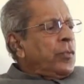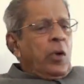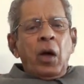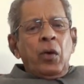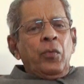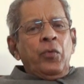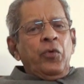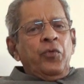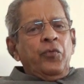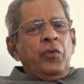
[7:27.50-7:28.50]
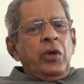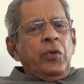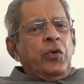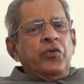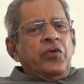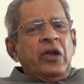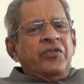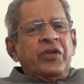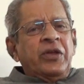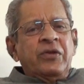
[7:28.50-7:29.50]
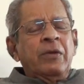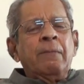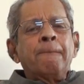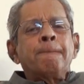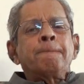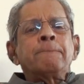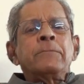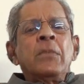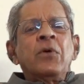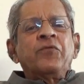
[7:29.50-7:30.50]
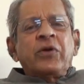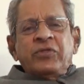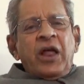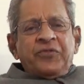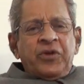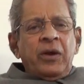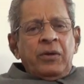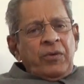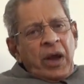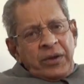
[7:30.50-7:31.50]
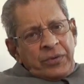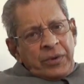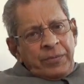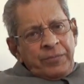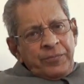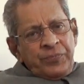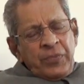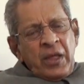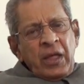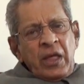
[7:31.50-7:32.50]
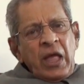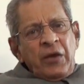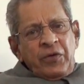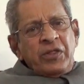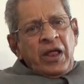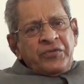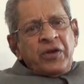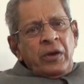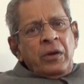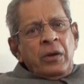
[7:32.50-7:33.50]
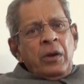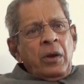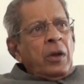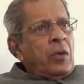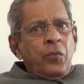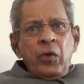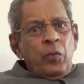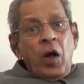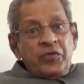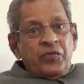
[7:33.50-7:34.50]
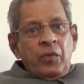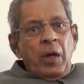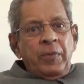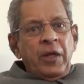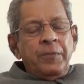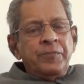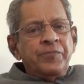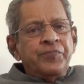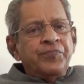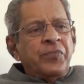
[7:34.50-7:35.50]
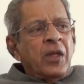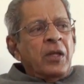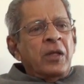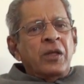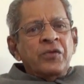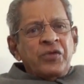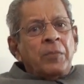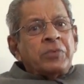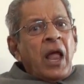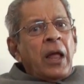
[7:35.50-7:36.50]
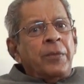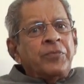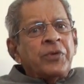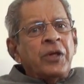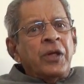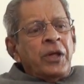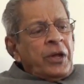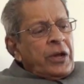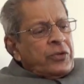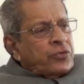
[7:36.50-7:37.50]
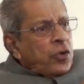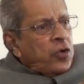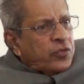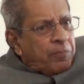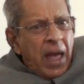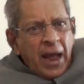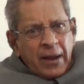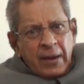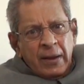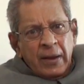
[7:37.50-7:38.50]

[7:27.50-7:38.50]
Well, we, we usually sit for darshan, right? Every darshan we watch Swami. Sometimes he throws back